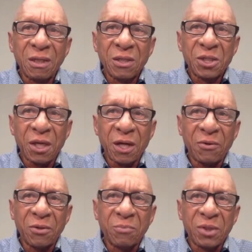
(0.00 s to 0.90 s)

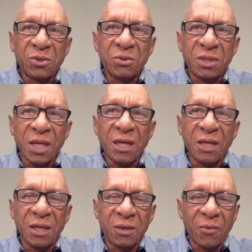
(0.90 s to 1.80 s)
Sharon, but you say it
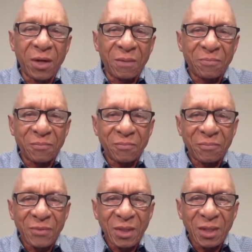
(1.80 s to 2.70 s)
anyway.
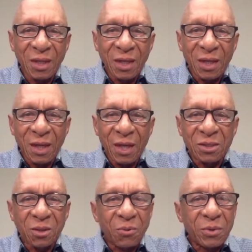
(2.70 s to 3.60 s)
And
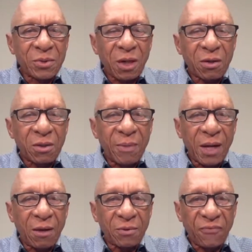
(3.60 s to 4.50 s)
so we were talking
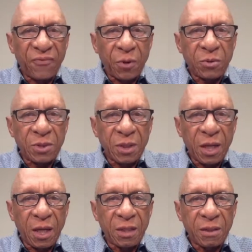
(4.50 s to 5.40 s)
about the folks
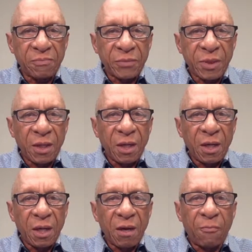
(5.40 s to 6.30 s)
that
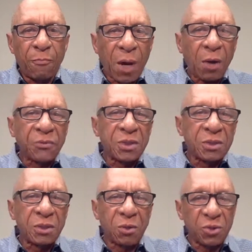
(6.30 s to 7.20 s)
have bought
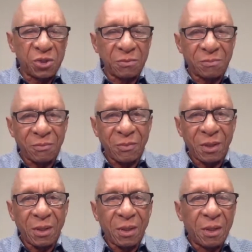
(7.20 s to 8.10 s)
this notion
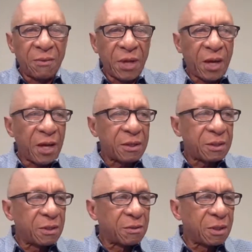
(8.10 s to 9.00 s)
that
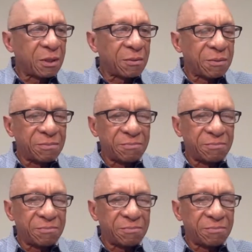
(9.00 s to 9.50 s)
the